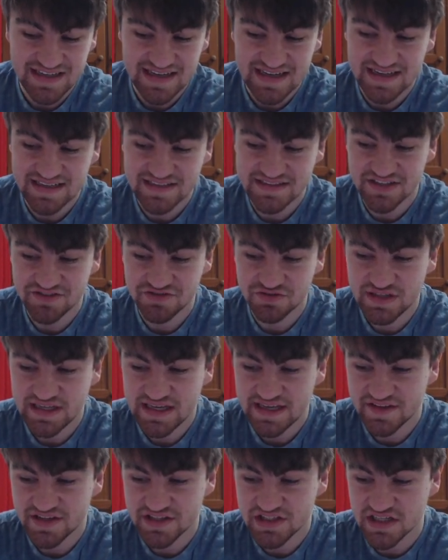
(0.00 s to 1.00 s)
He's only
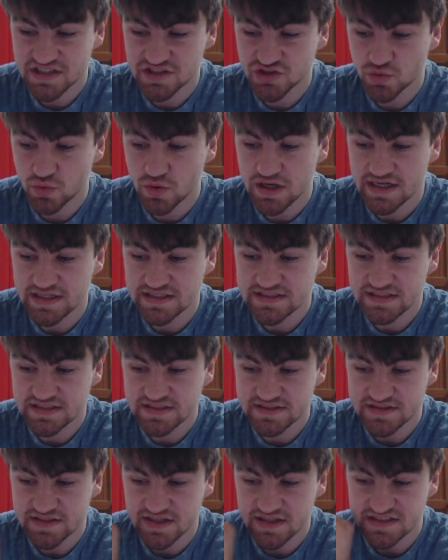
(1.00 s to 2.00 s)
hit the ton twice in
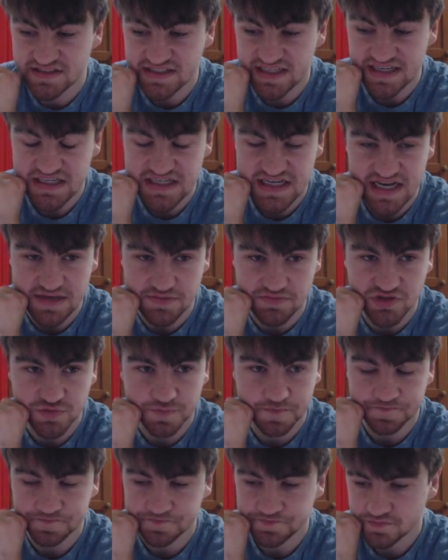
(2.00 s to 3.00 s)
his last 10 games.
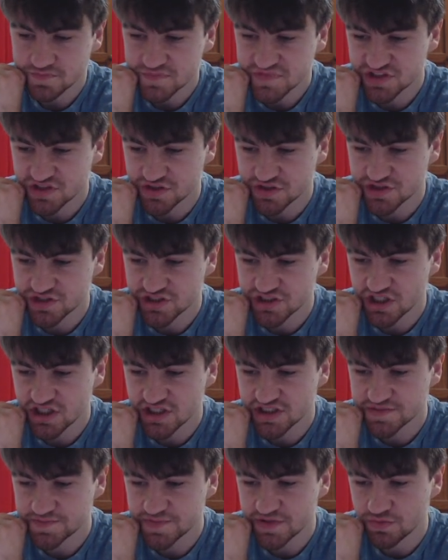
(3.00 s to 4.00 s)
So
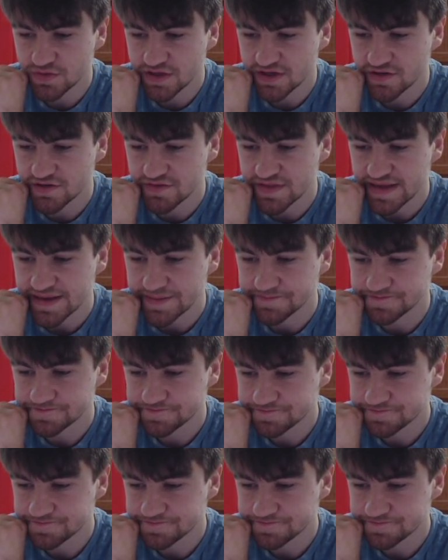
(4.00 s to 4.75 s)
just be wary of that.